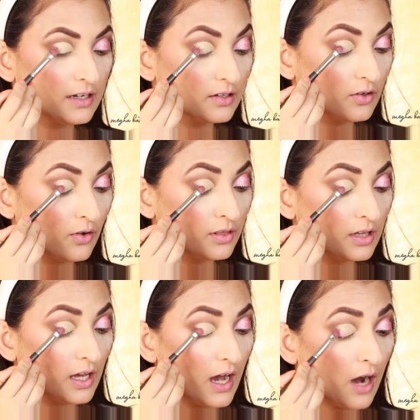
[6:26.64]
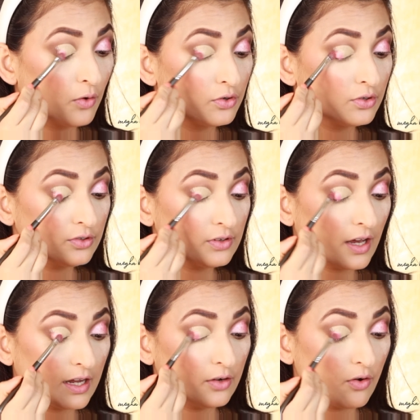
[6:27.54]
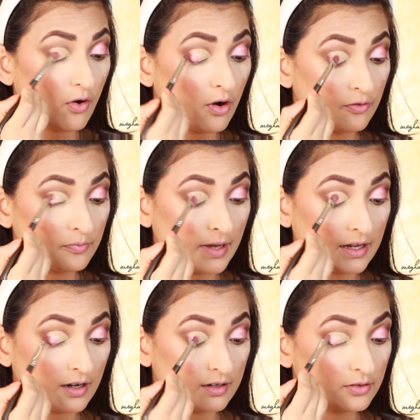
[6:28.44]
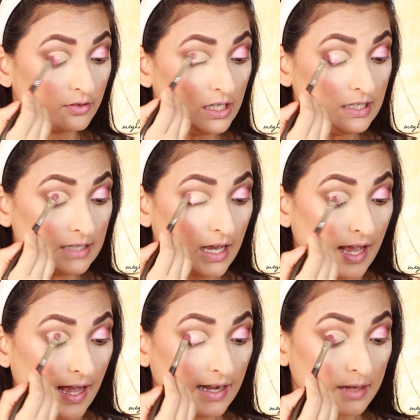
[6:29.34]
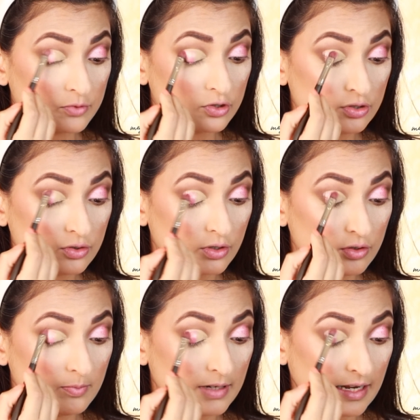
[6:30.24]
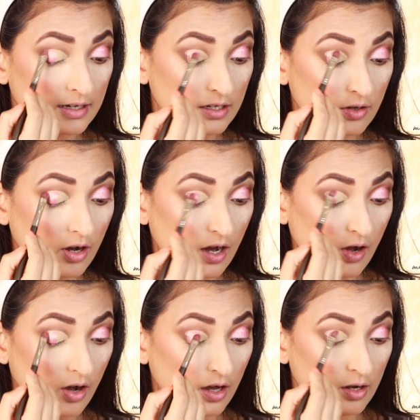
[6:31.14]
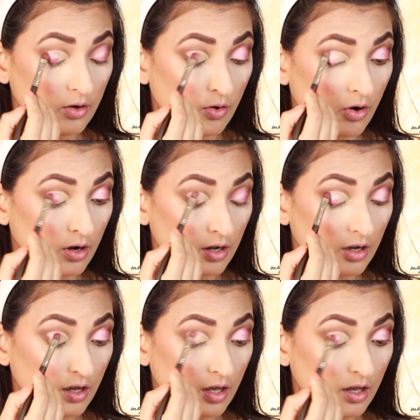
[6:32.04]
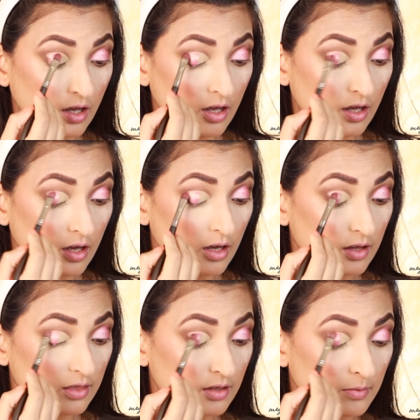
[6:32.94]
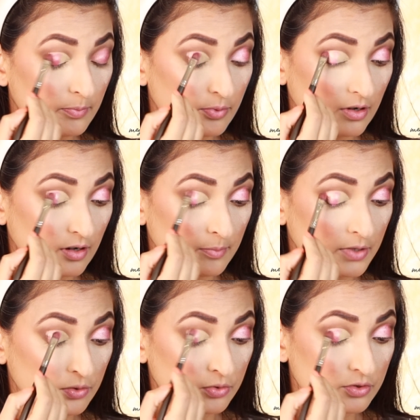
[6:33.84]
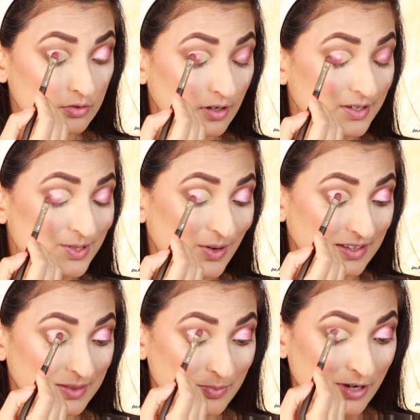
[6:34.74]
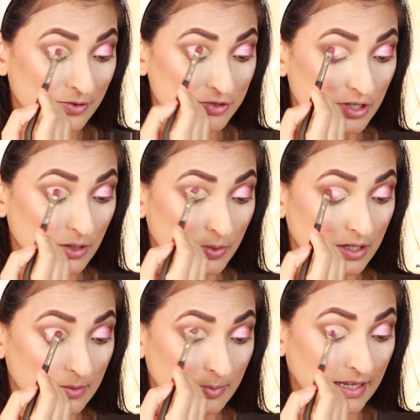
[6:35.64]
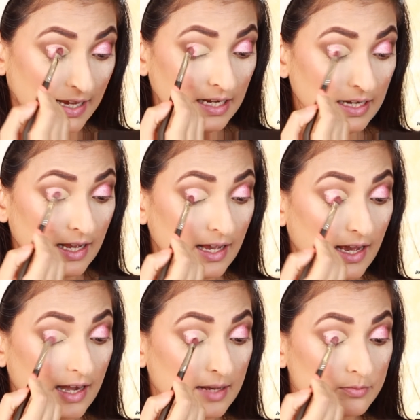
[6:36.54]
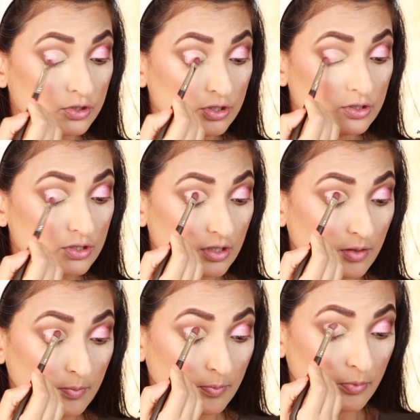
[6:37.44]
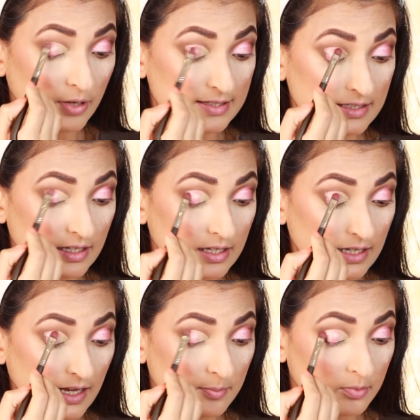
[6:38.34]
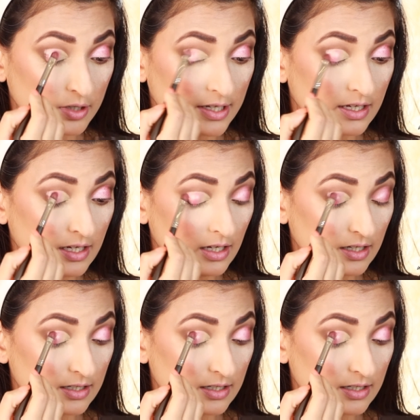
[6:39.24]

it on the outer side of my cut crease, and I'm just going to blend it along the the brown shade we applied, and I'm just pressing it and pulling it